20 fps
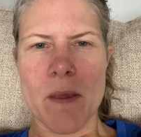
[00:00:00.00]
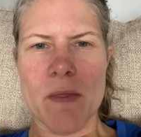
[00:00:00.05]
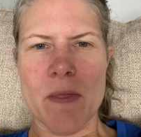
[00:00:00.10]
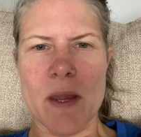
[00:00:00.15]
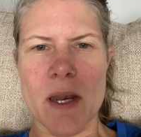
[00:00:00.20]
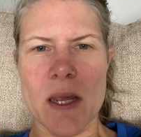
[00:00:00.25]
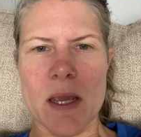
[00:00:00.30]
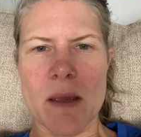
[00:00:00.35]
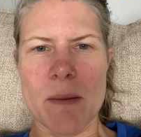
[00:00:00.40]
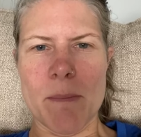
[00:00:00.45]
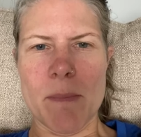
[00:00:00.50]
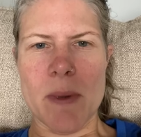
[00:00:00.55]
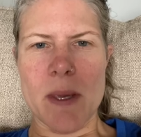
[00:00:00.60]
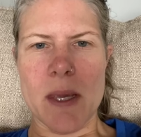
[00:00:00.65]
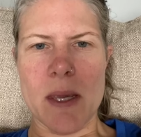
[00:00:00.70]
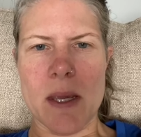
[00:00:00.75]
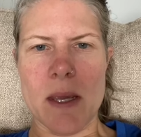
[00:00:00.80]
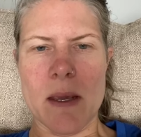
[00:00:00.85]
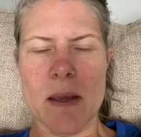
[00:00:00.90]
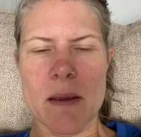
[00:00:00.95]
then it can
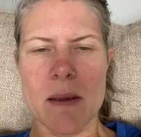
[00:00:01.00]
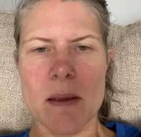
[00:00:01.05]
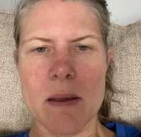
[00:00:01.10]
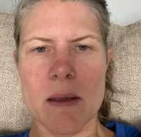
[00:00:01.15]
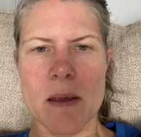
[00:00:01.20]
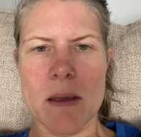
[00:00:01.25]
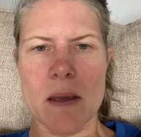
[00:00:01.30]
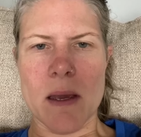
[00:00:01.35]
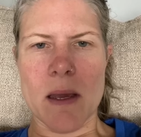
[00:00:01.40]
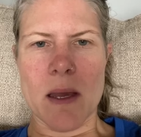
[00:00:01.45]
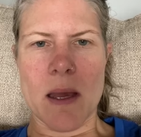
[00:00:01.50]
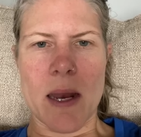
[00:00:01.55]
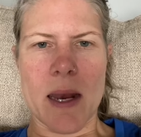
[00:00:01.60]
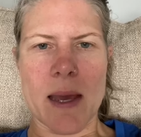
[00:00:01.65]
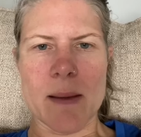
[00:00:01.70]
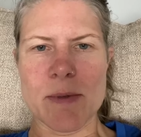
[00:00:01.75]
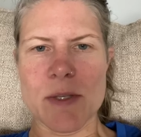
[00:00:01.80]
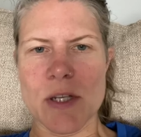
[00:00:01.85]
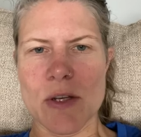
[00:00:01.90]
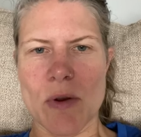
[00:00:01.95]
be an
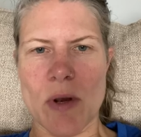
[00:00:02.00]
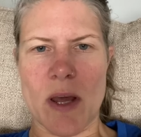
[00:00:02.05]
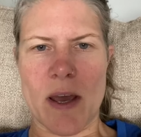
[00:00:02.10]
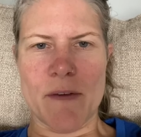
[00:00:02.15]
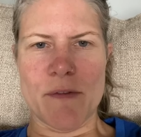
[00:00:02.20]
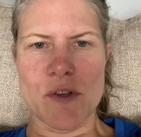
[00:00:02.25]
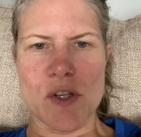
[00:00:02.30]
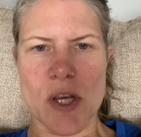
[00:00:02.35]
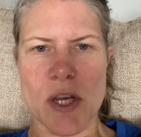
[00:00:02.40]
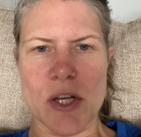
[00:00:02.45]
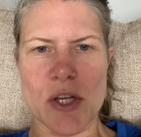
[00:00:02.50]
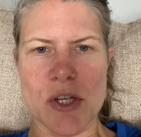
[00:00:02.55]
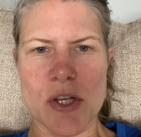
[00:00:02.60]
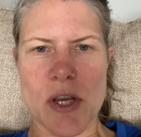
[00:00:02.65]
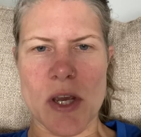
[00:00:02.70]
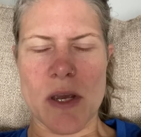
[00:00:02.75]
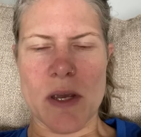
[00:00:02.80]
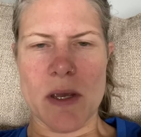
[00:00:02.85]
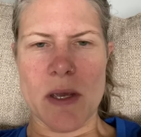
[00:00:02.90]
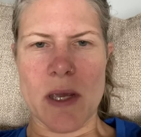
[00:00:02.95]
absolute life
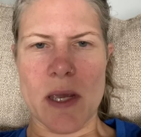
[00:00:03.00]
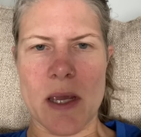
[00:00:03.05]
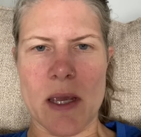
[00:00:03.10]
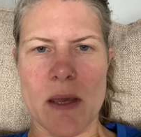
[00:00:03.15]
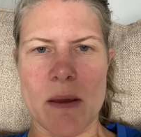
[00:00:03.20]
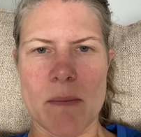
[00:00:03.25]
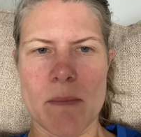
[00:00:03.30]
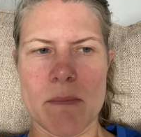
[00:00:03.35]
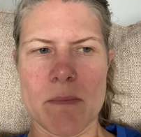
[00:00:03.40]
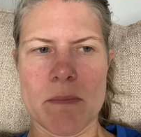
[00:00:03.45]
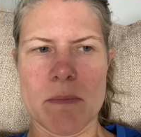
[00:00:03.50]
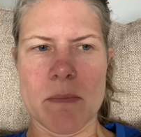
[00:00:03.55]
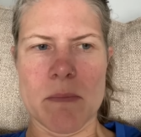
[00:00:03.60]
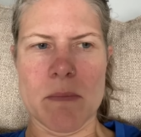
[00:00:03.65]
changer. It can